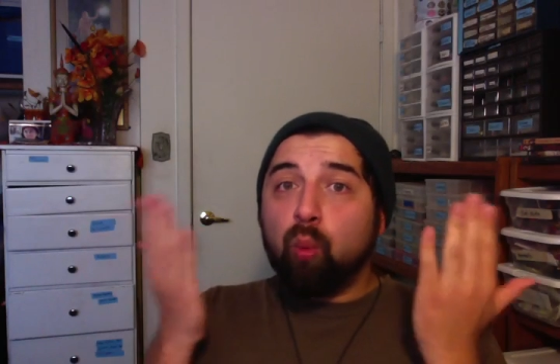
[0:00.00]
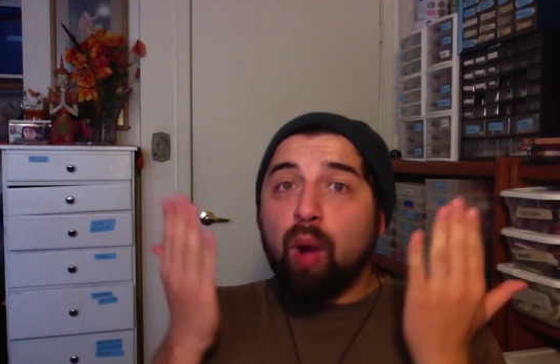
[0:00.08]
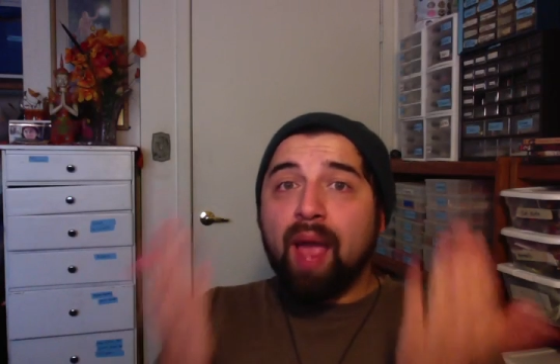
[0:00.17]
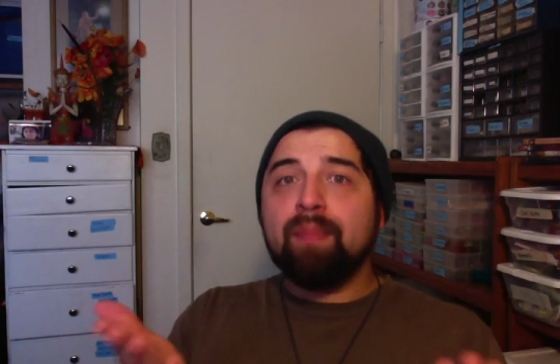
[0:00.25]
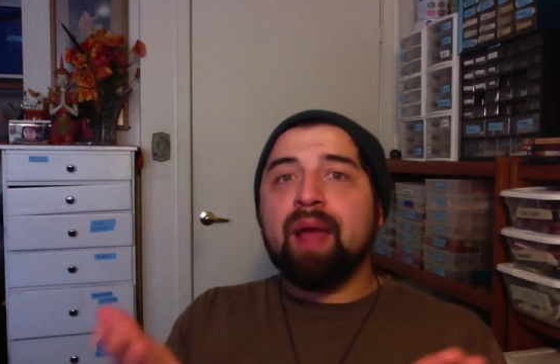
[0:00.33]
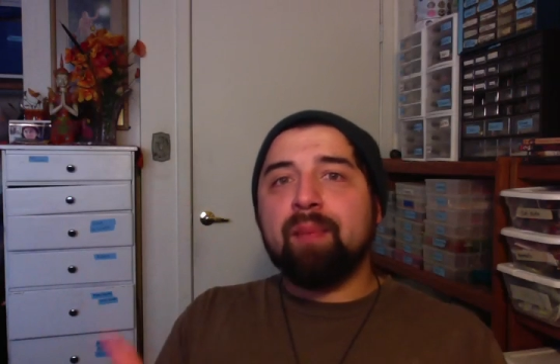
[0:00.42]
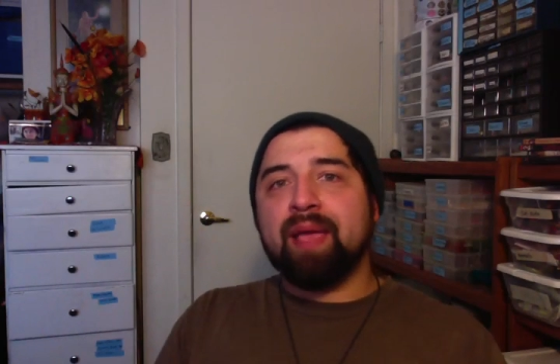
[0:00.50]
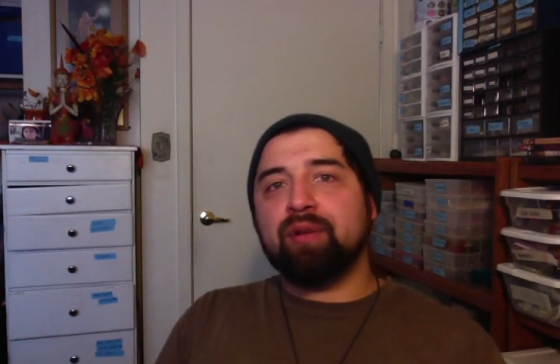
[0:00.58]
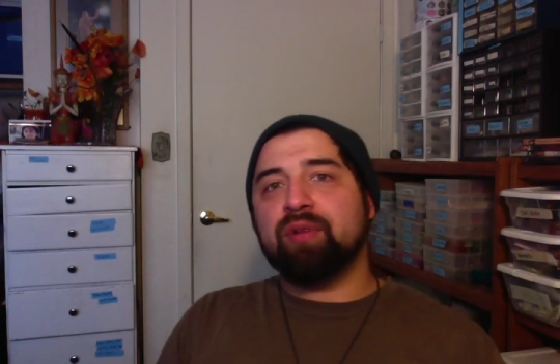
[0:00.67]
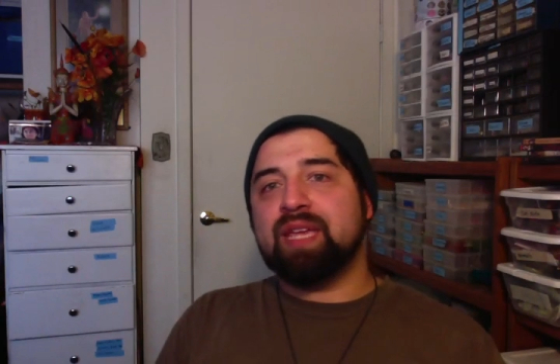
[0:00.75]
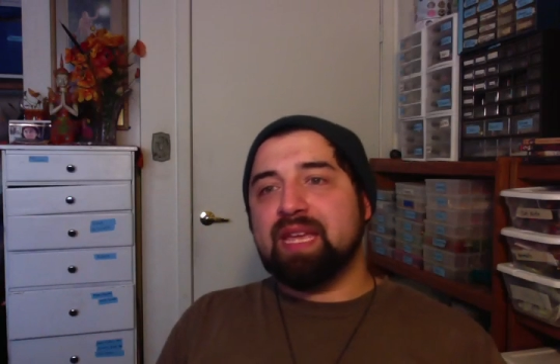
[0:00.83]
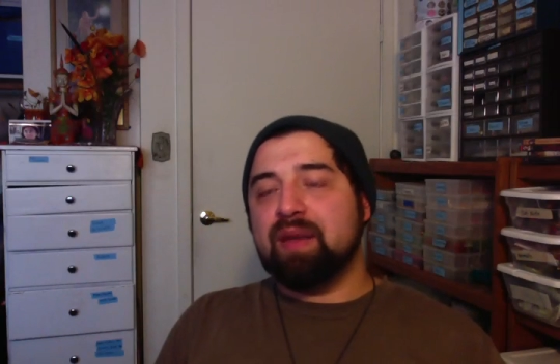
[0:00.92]
Why am not
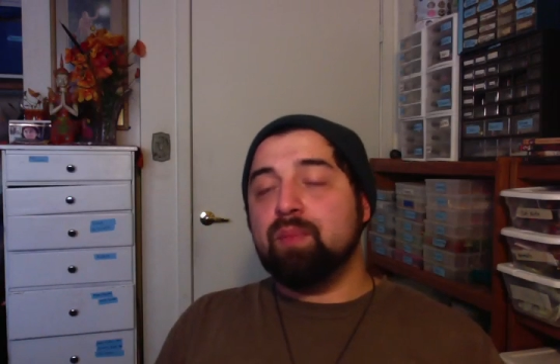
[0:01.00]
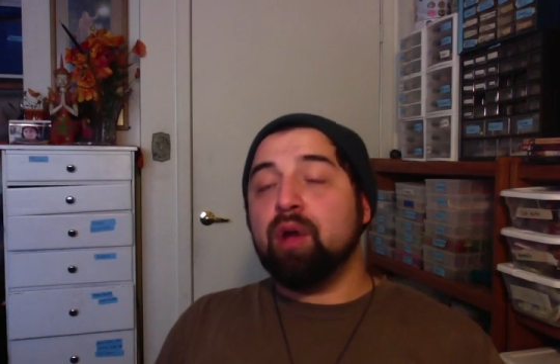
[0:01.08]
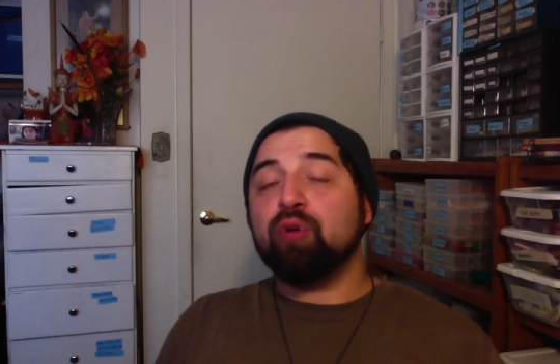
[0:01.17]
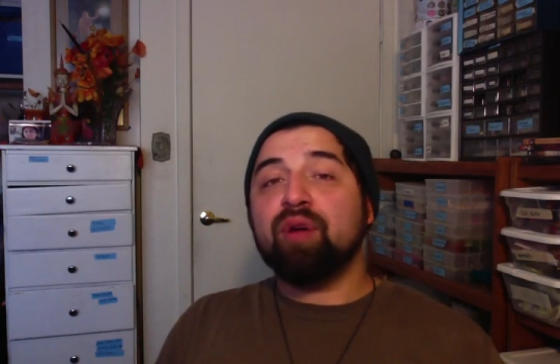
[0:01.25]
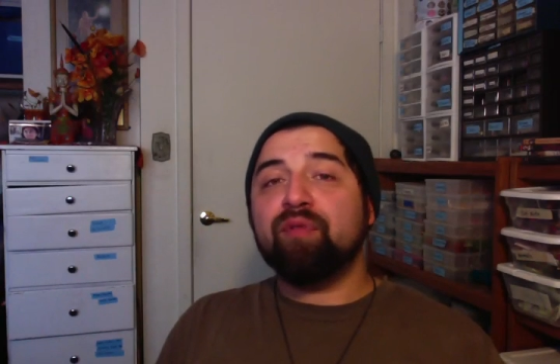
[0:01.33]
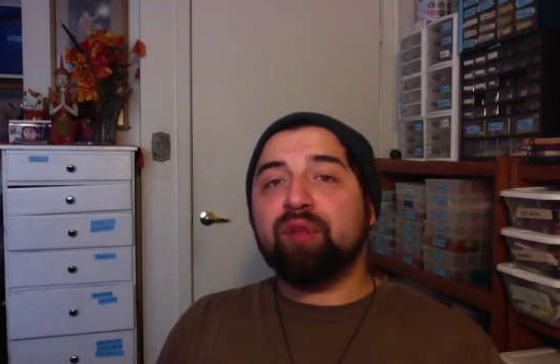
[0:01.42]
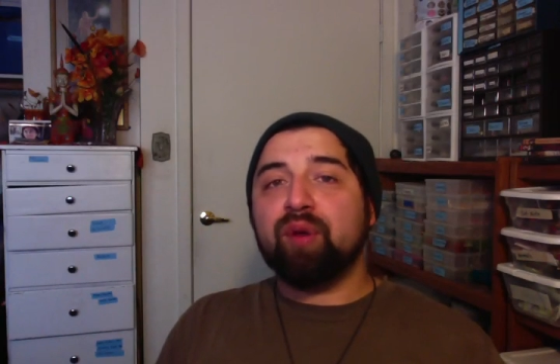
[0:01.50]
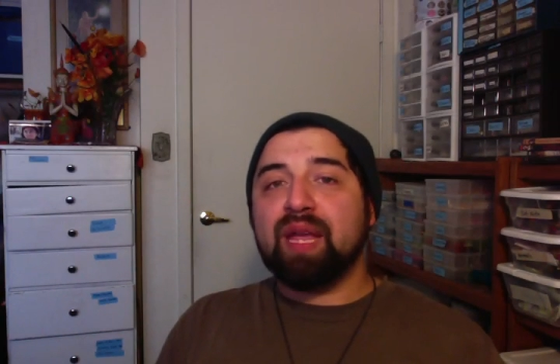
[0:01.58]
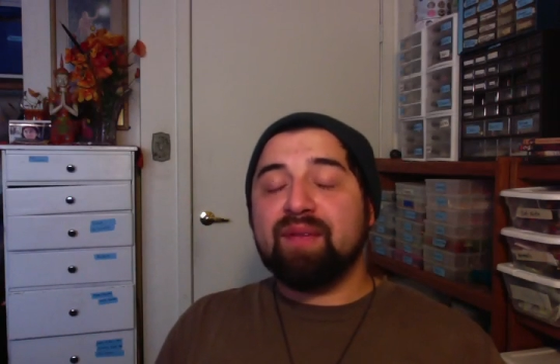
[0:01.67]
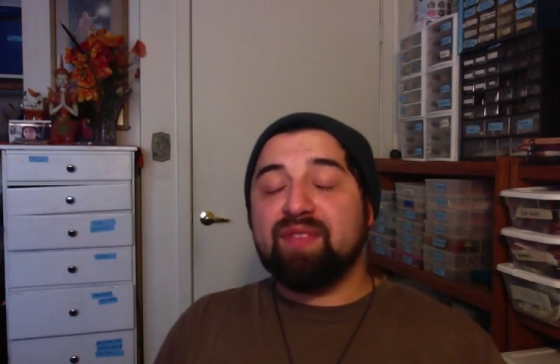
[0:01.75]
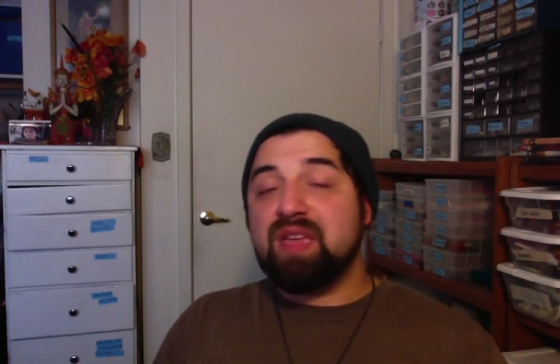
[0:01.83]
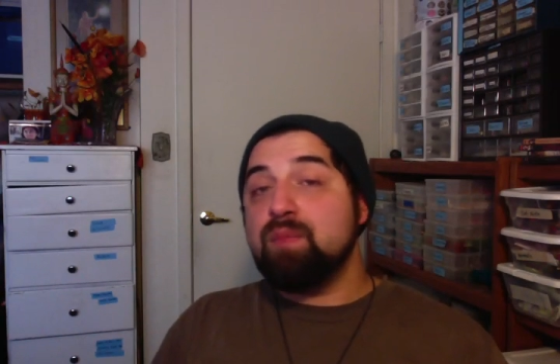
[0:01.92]
Michael Keaton? Mark Ruffalo
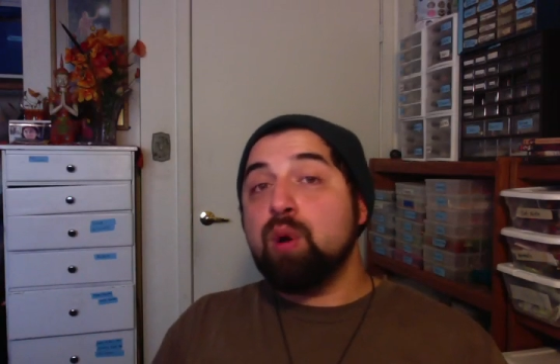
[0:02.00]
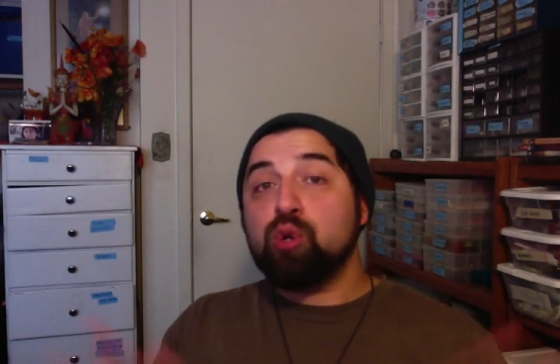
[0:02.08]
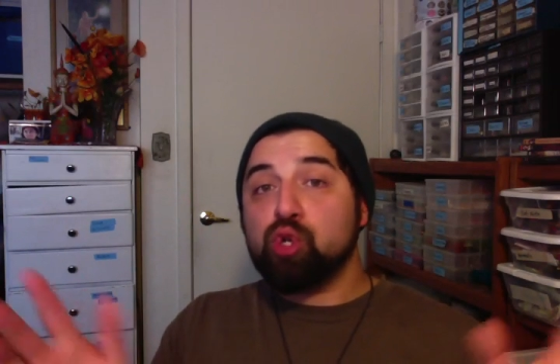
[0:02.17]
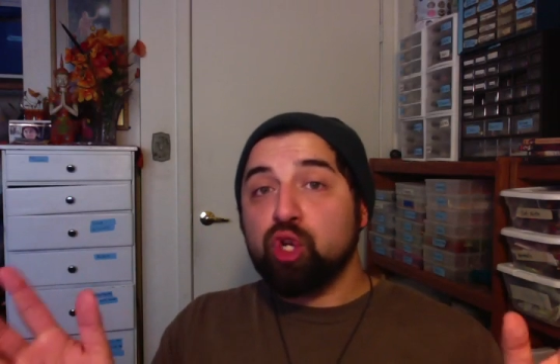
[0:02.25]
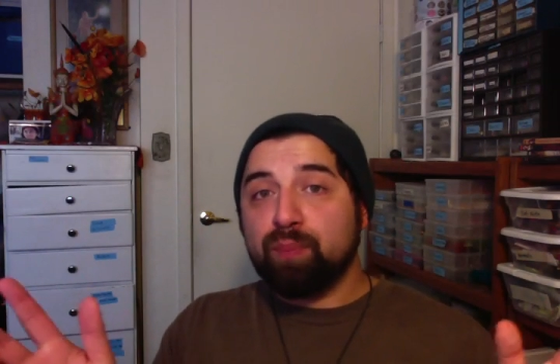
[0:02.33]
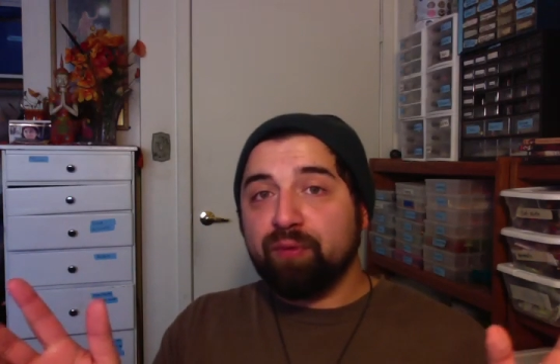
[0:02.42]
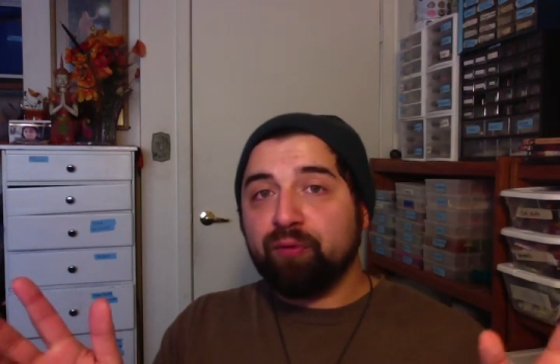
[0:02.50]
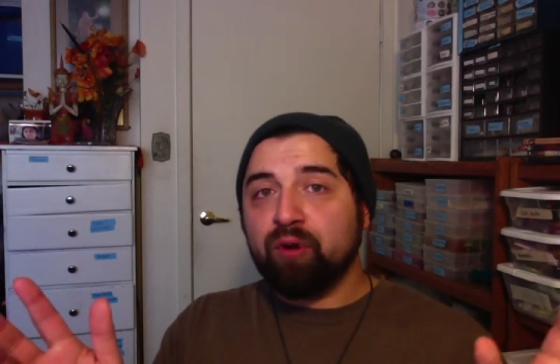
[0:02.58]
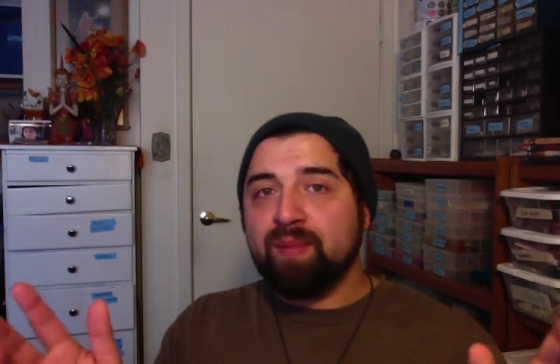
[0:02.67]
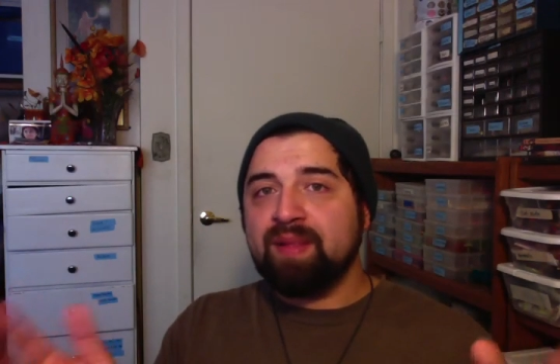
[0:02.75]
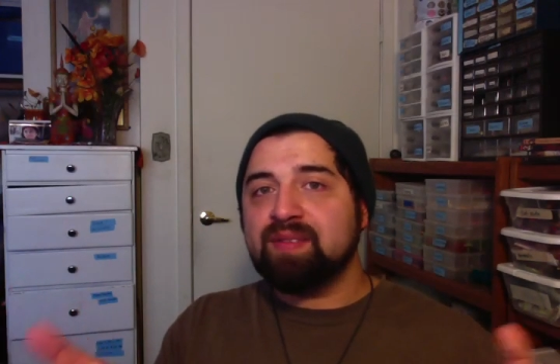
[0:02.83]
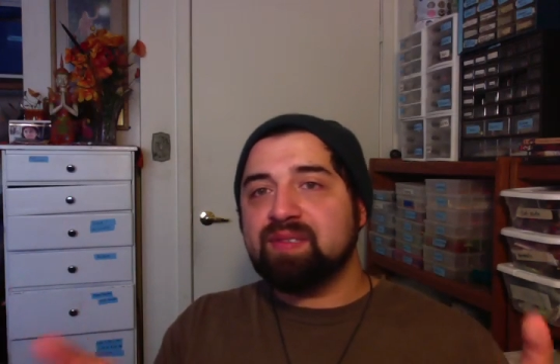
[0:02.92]
gave the emotional
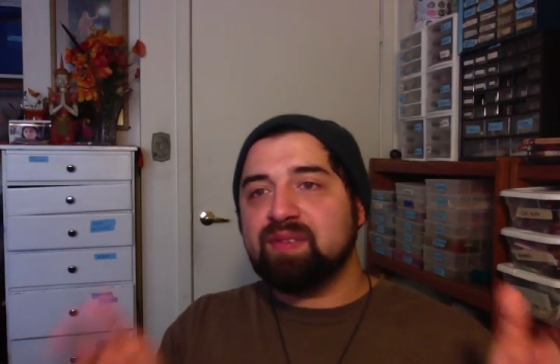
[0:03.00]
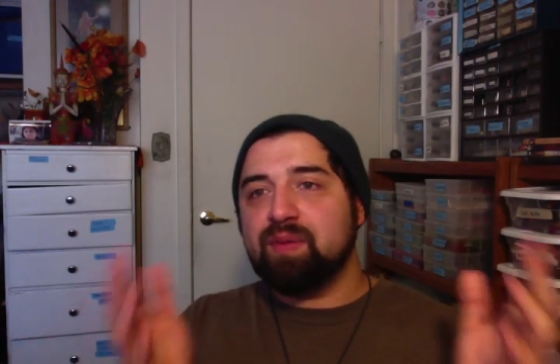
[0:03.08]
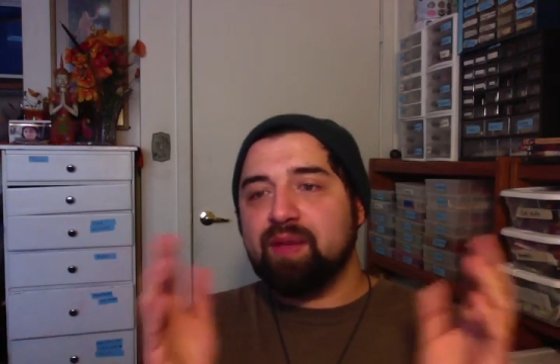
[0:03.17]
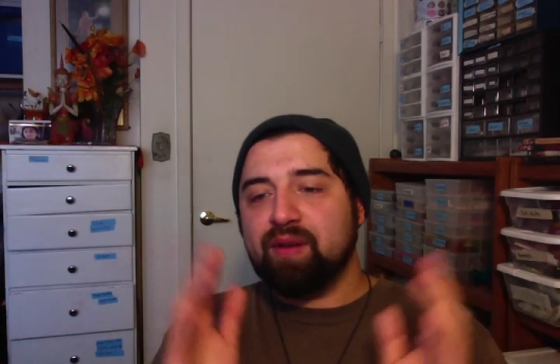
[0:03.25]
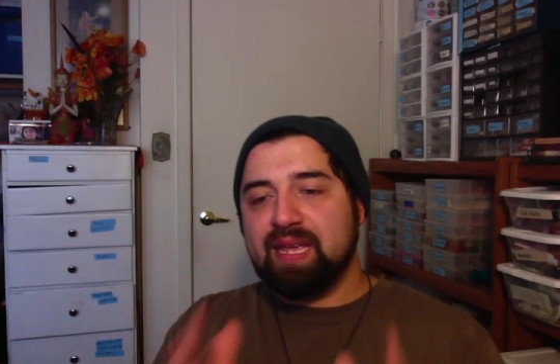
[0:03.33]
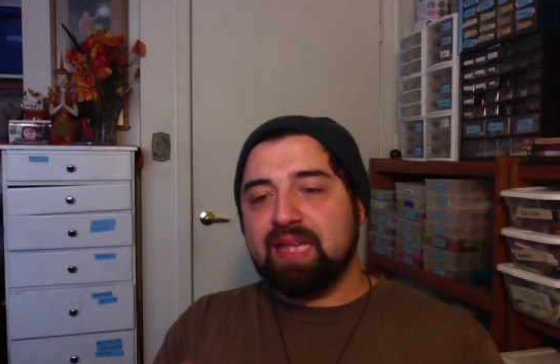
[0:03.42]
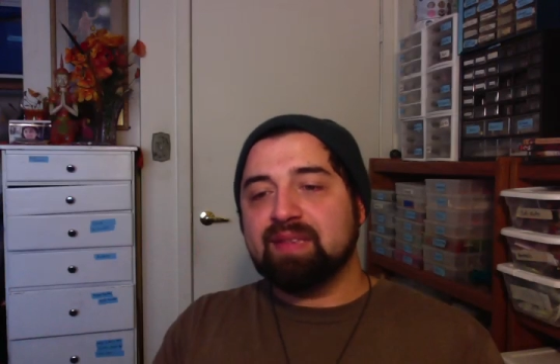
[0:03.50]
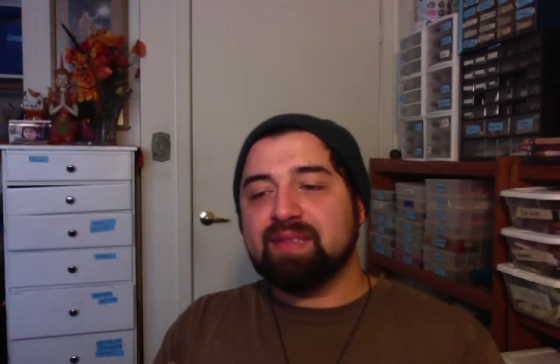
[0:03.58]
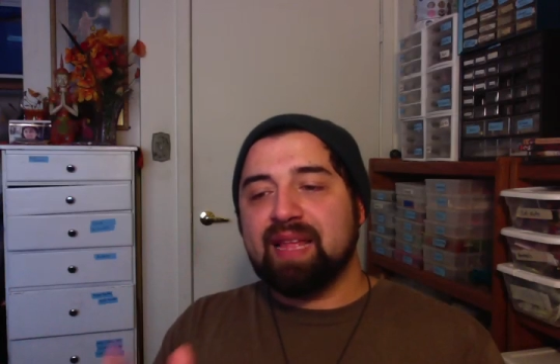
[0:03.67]
performance, so there he is.